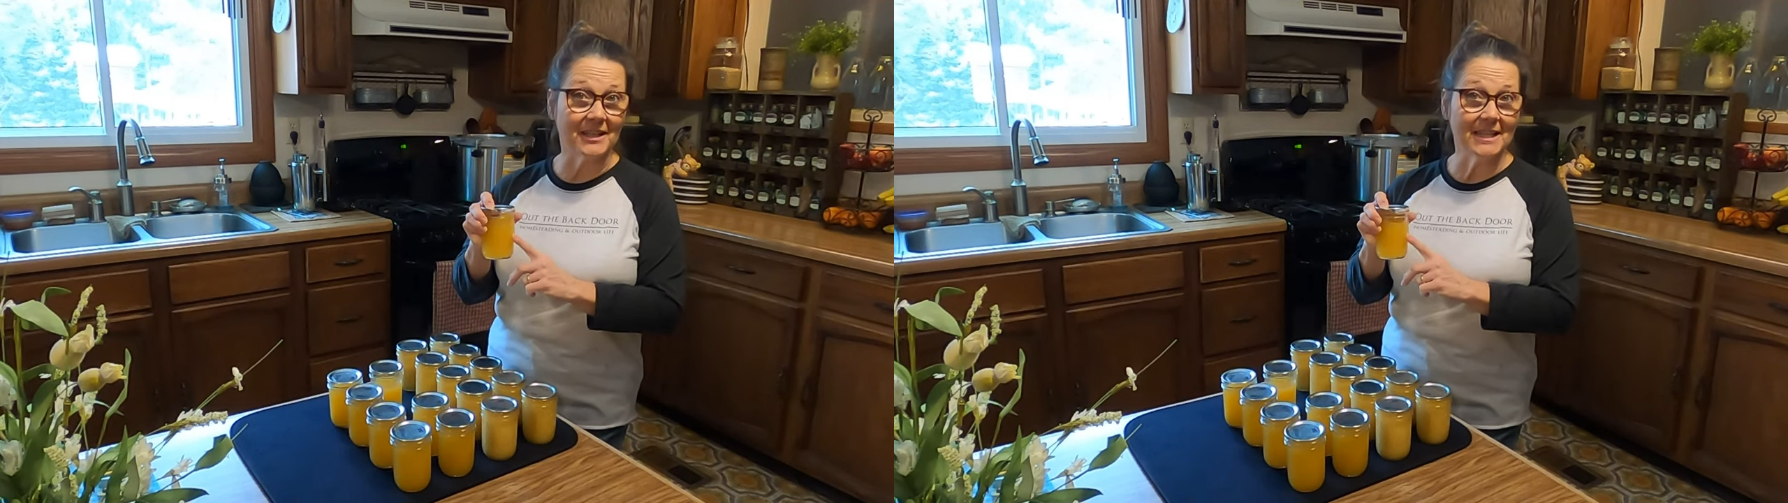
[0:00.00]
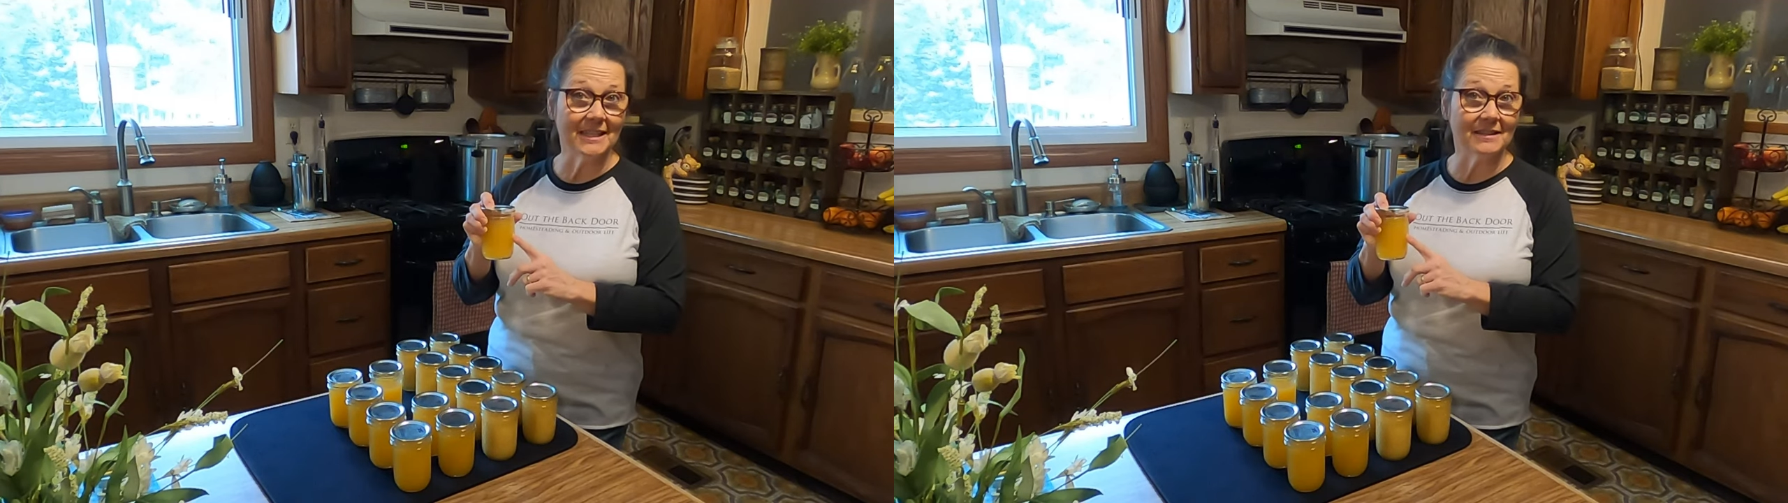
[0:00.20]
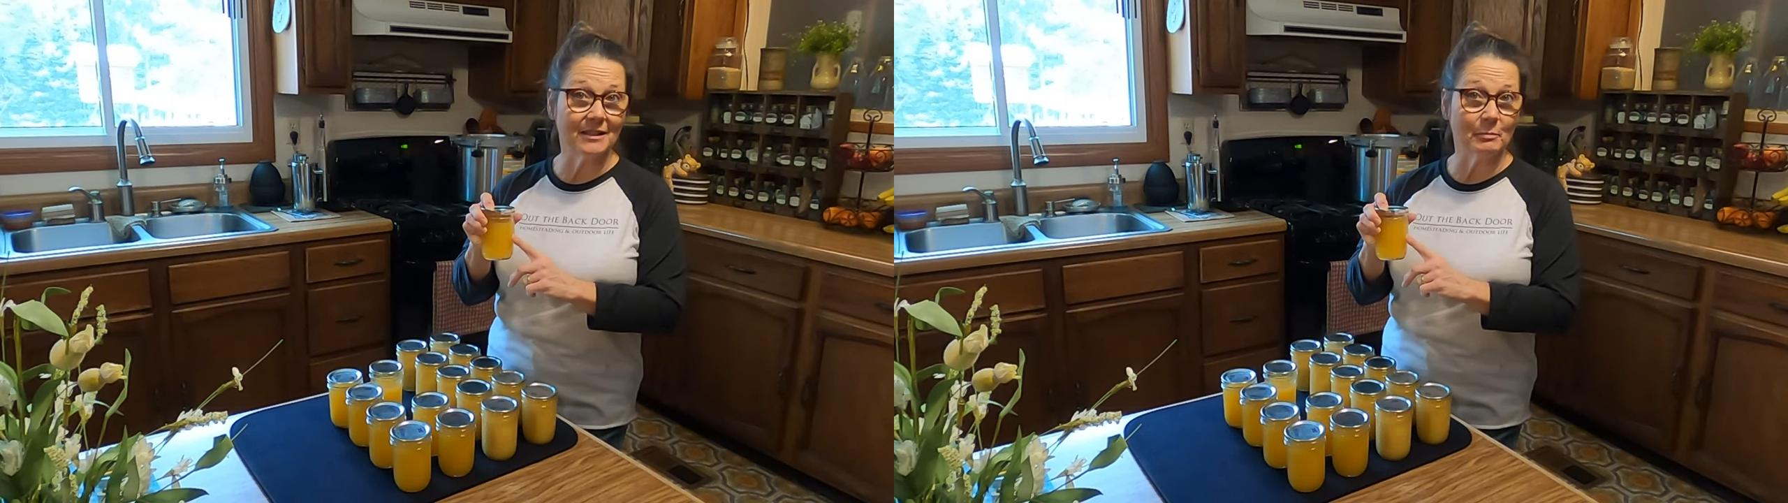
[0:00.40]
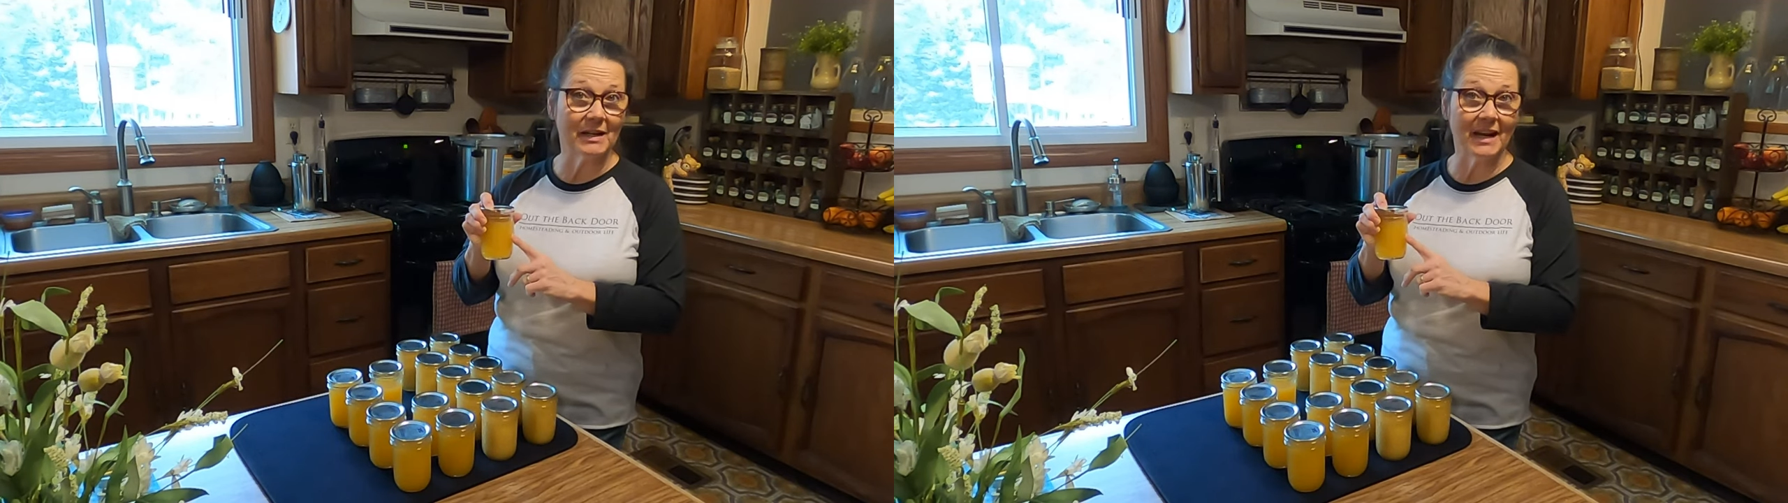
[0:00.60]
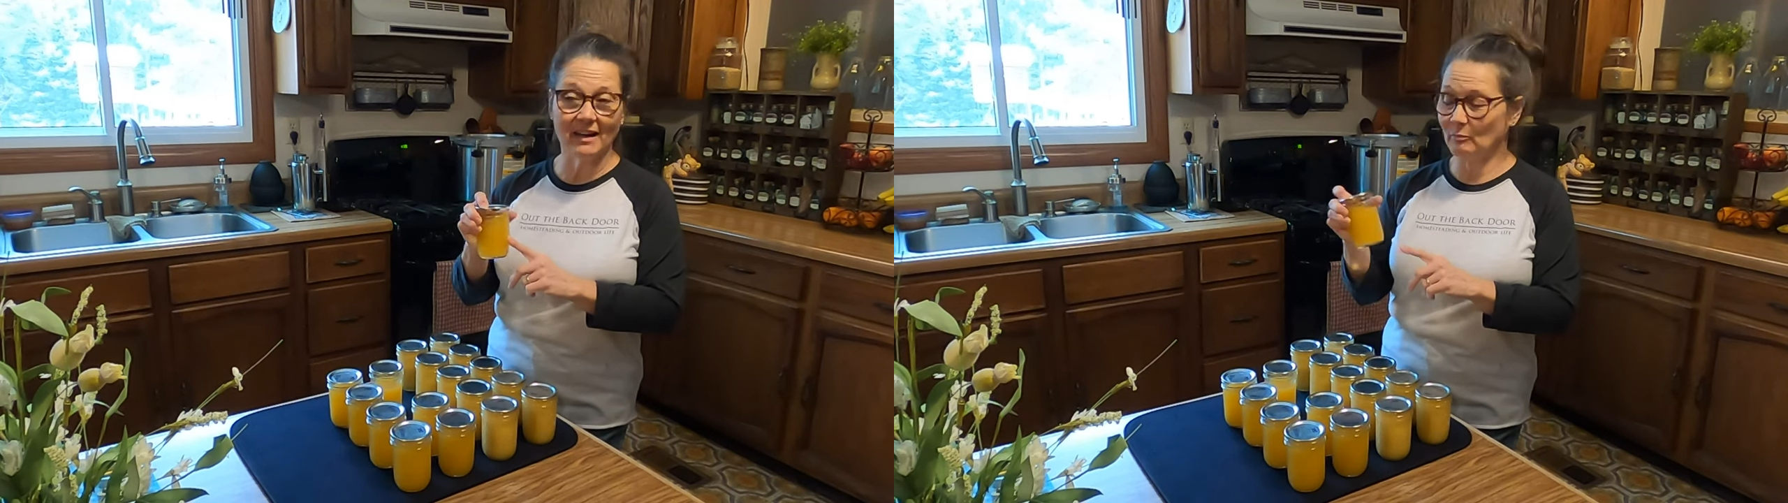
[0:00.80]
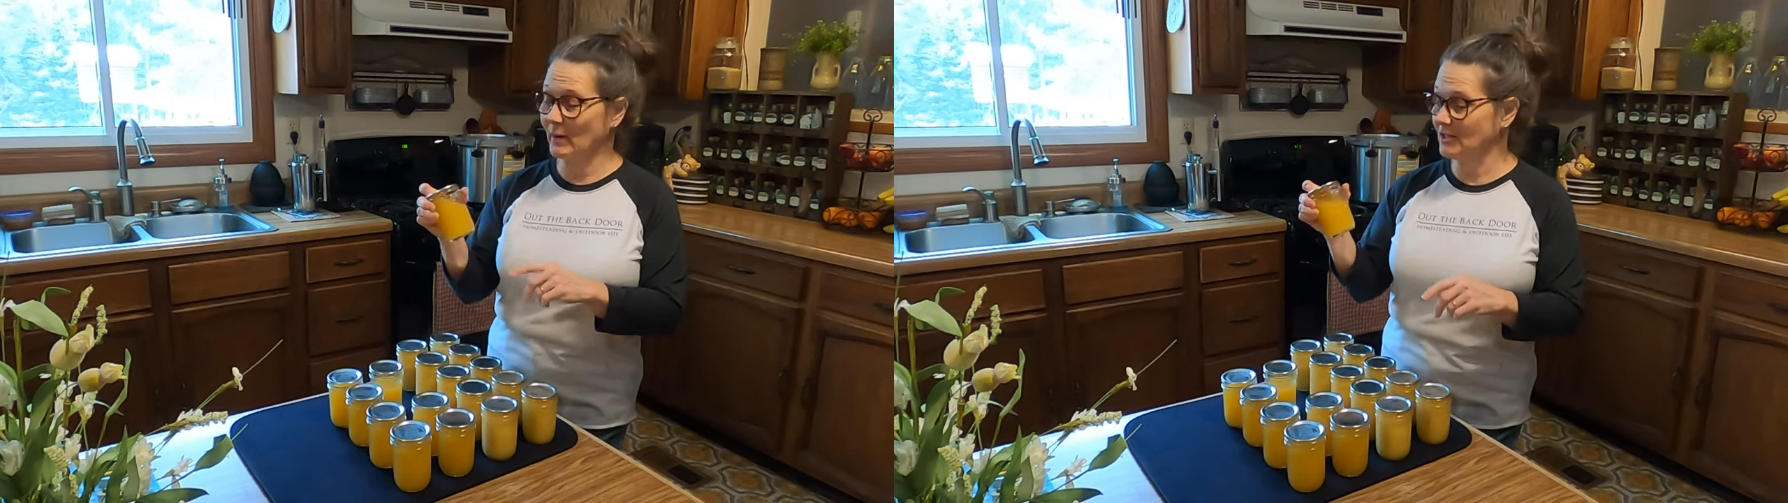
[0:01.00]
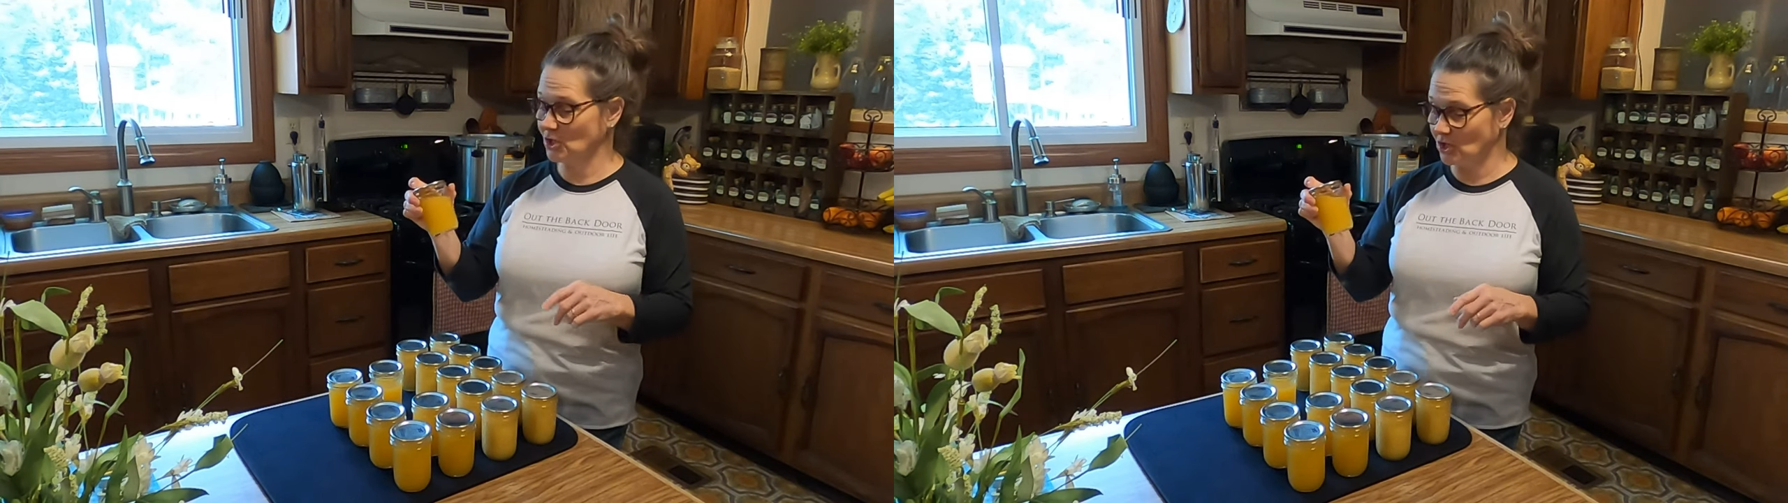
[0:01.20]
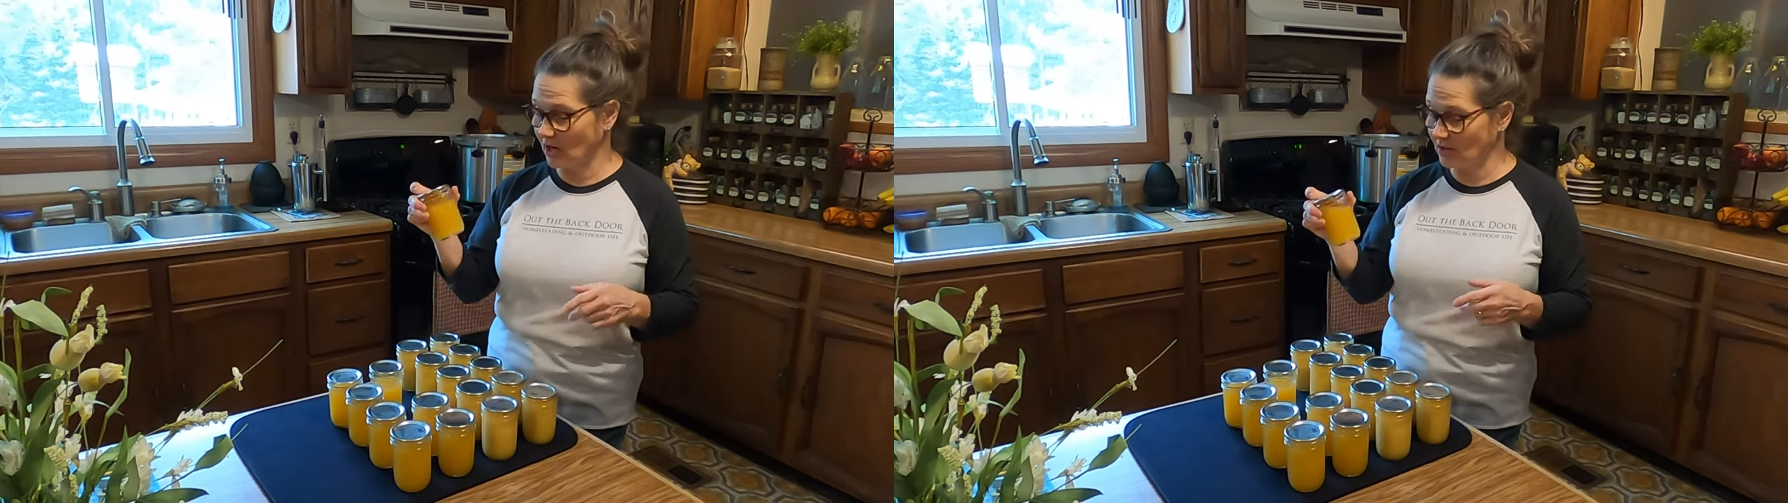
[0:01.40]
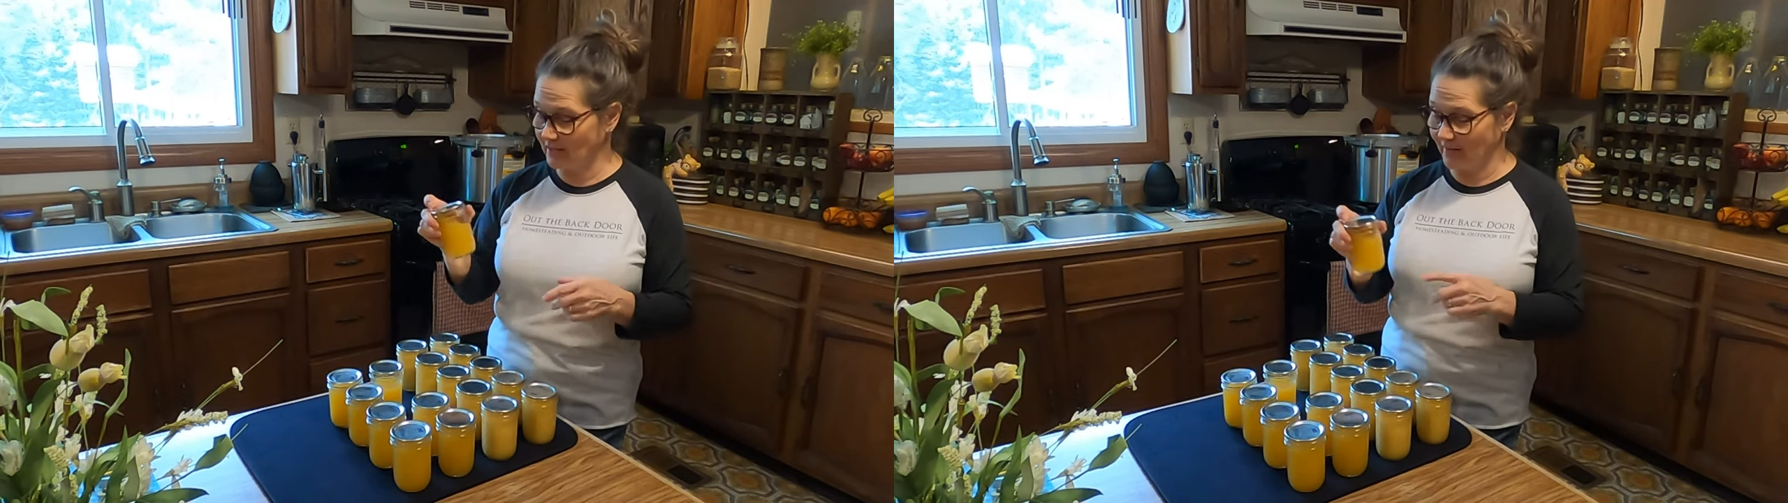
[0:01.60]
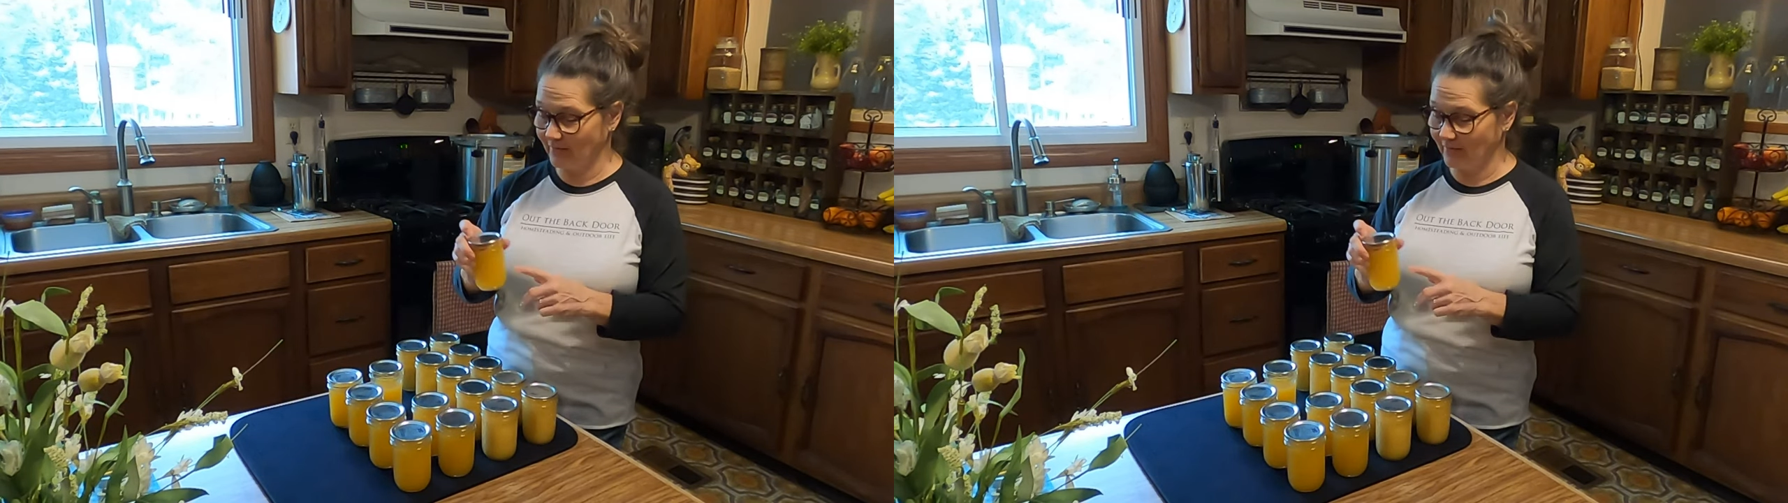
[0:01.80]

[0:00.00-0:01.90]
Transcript: canned up in half pint jars.